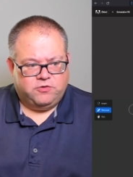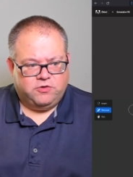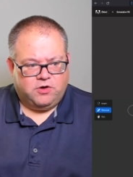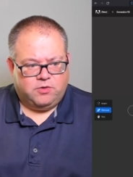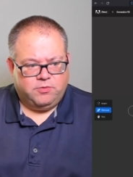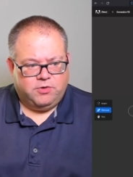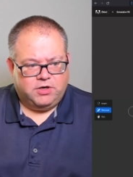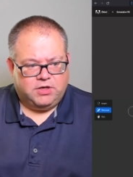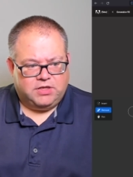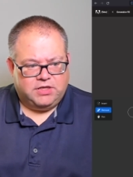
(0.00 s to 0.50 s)

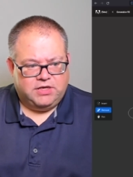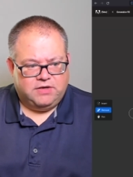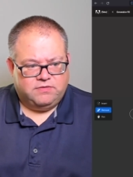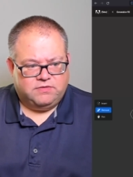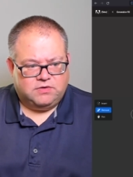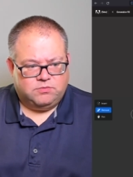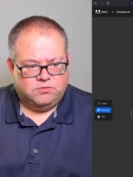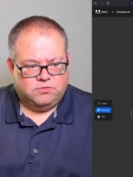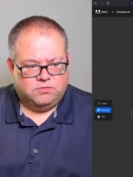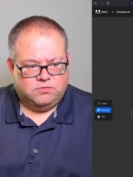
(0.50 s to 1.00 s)
I'm going to leave
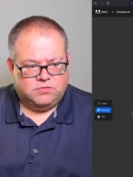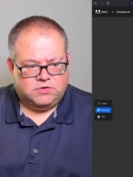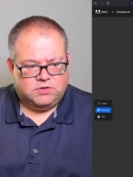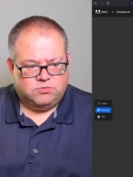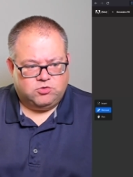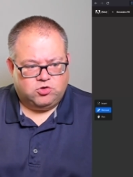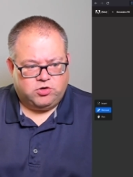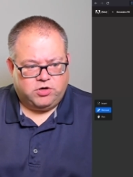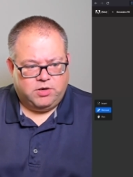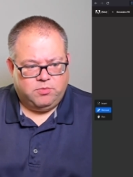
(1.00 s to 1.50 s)
some
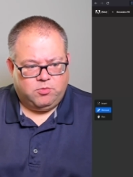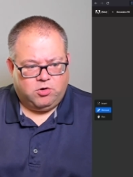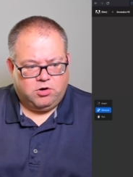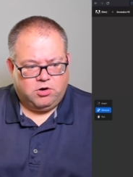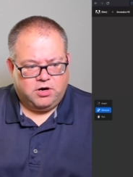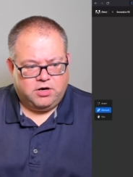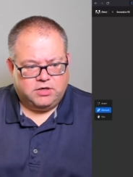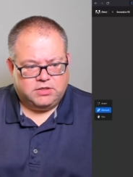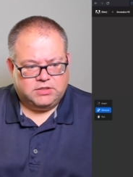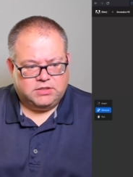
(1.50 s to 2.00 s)
stray
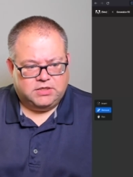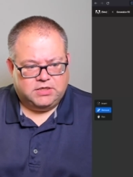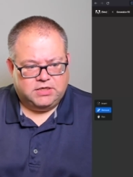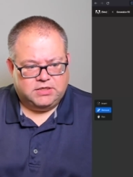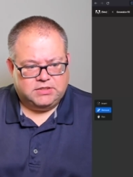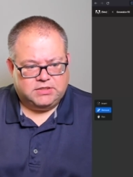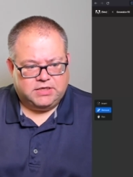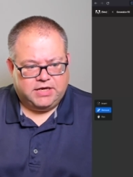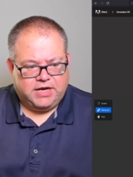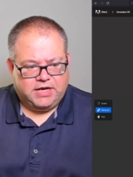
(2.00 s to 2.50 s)
marks and
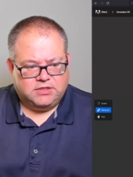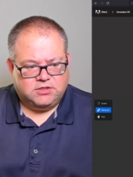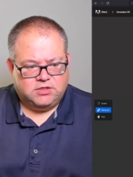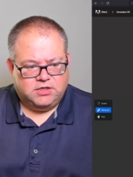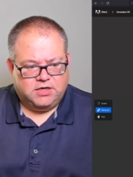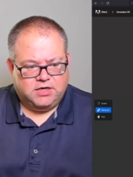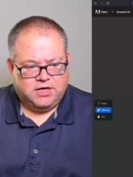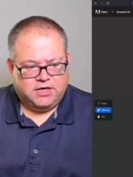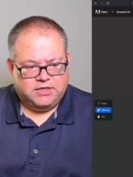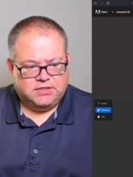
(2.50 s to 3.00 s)
things like that so
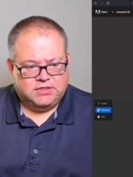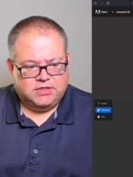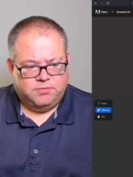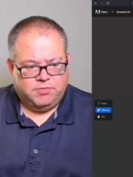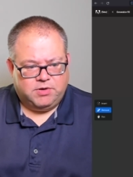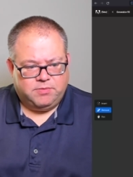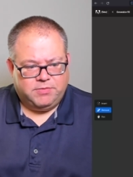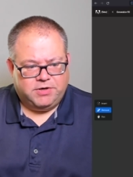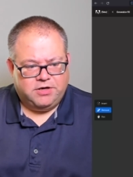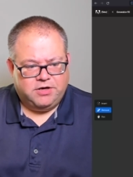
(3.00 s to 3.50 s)
you can kind of see it.
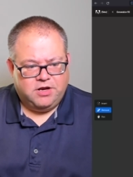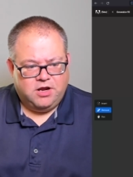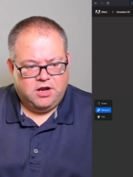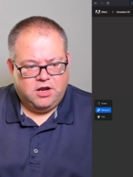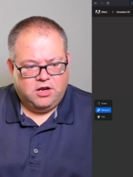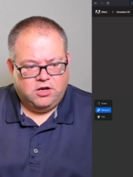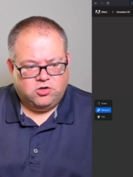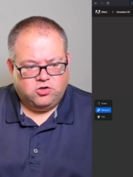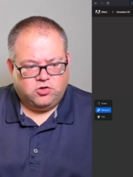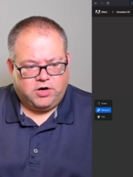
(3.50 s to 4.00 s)
But I'm going to
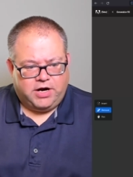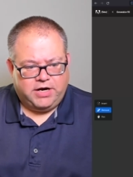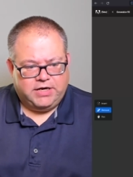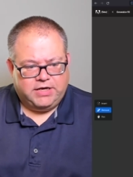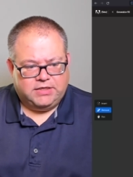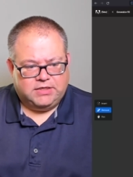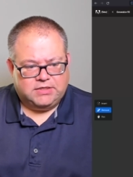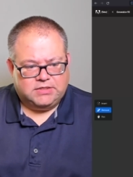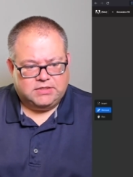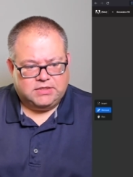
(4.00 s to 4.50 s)
try to
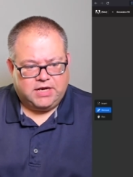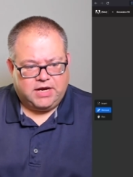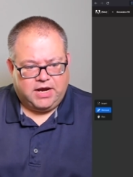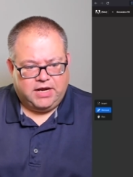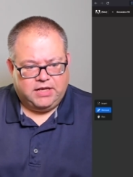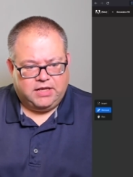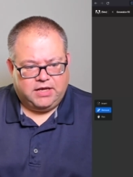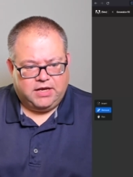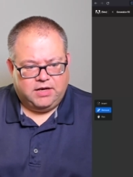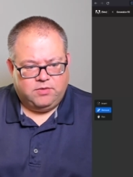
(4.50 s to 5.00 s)
get the
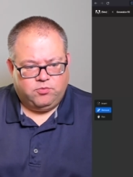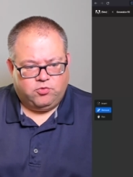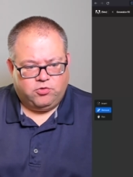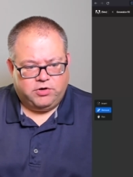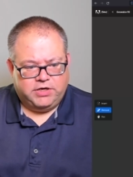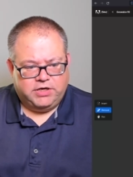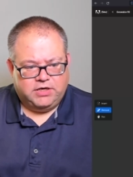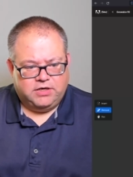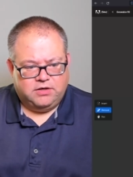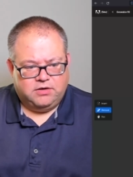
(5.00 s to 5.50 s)
skyline
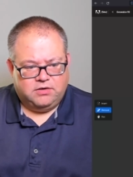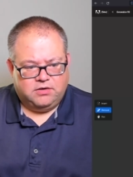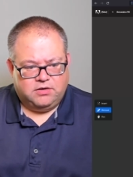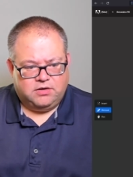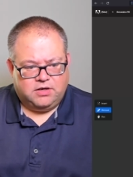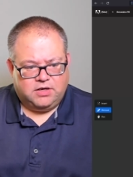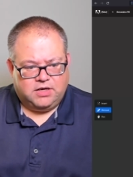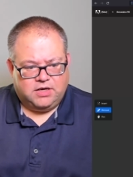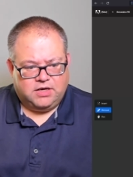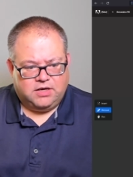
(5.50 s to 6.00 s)
pretty
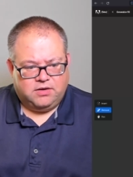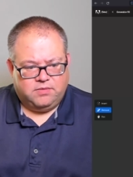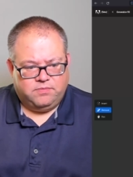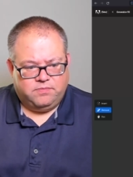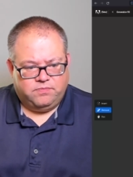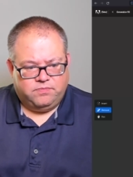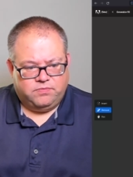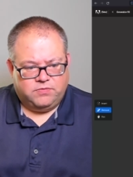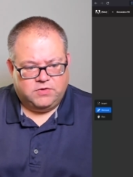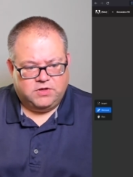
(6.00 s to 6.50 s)

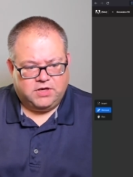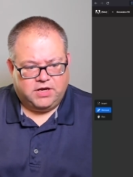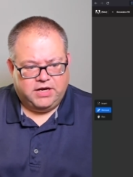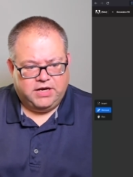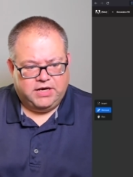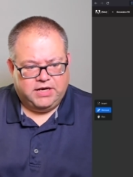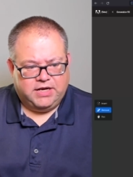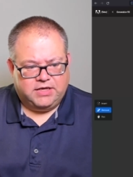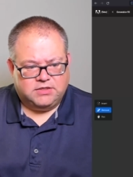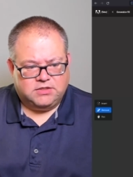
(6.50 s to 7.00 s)

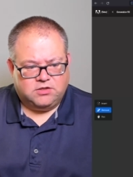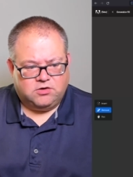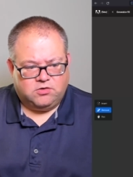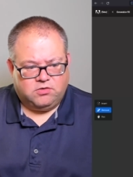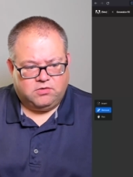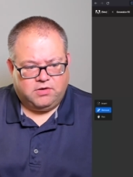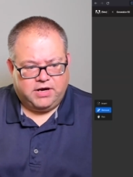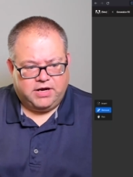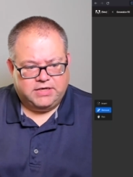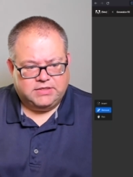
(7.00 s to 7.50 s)
tight against the
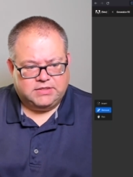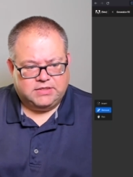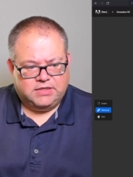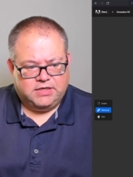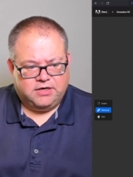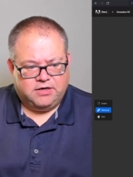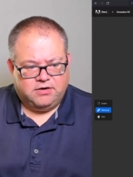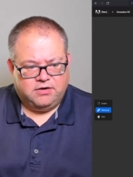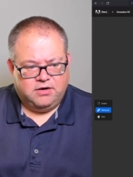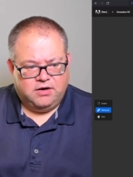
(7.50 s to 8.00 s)
horizon
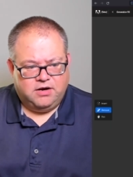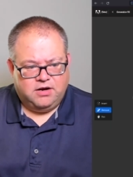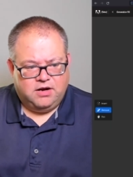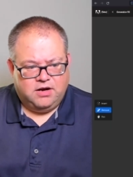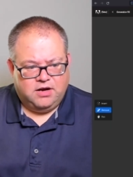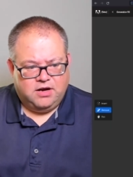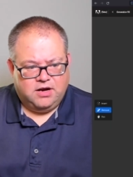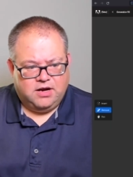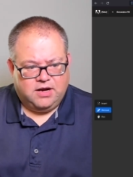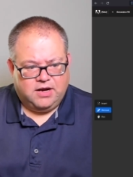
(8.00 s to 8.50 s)
there.
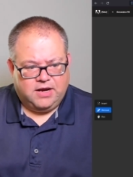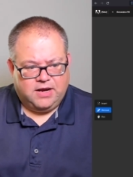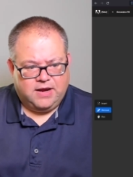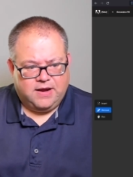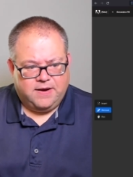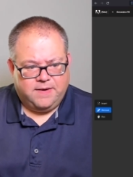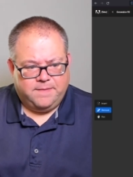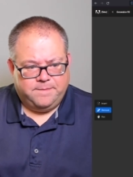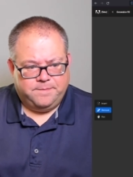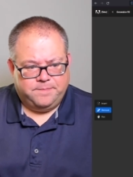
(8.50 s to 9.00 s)

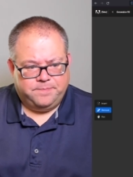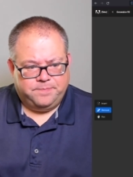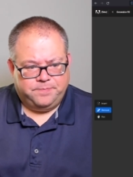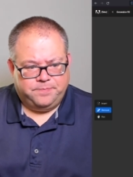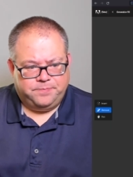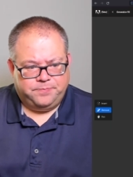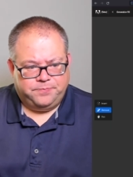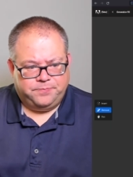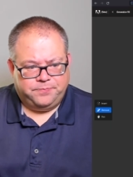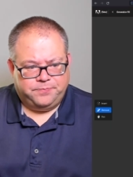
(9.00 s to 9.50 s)
Um,
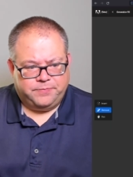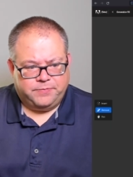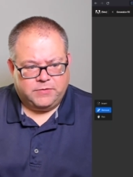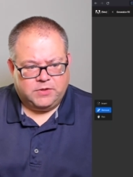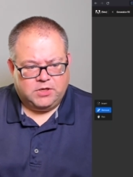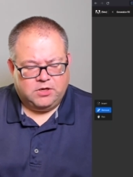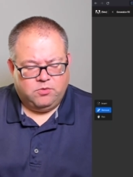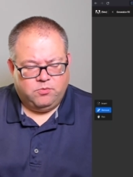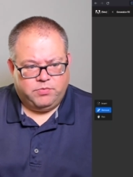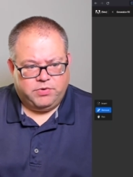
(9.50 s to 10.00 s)

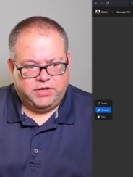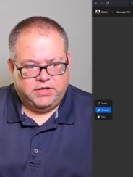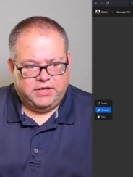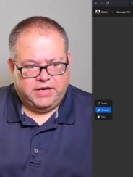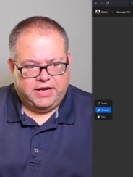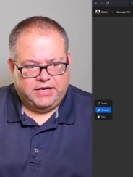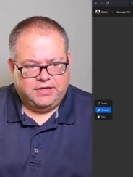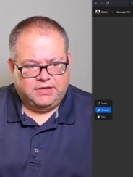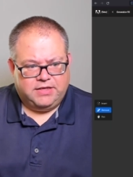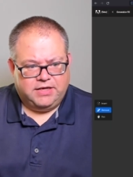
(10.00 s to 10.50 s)
but
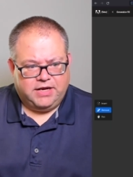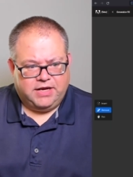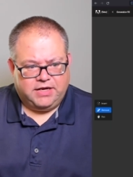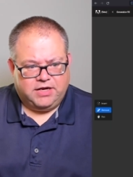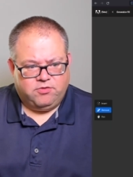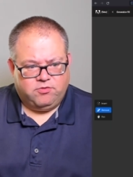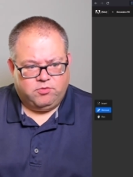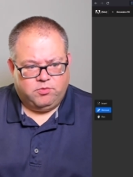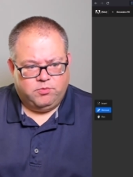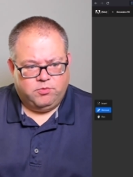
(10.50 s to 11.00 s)
anything I
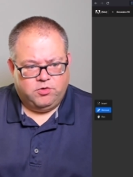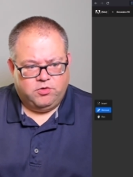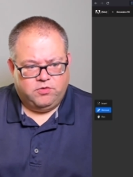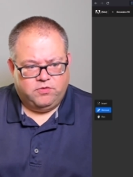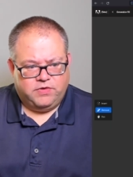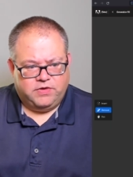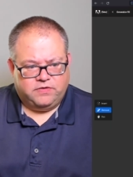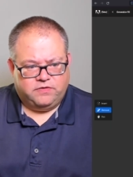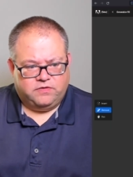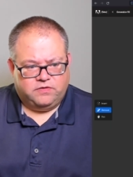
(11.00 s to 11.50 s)
can
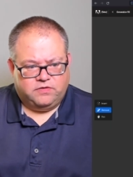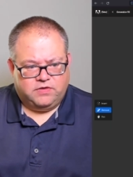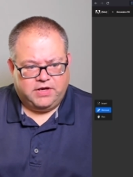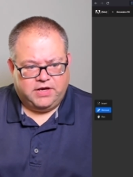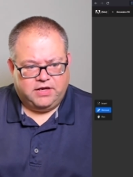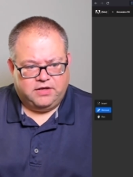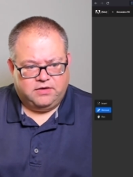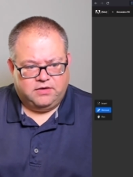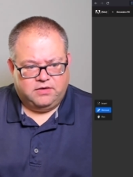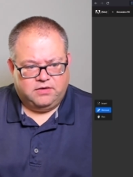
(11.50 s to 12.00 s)
remove
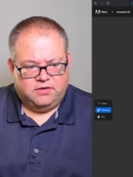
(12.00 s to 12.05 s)
that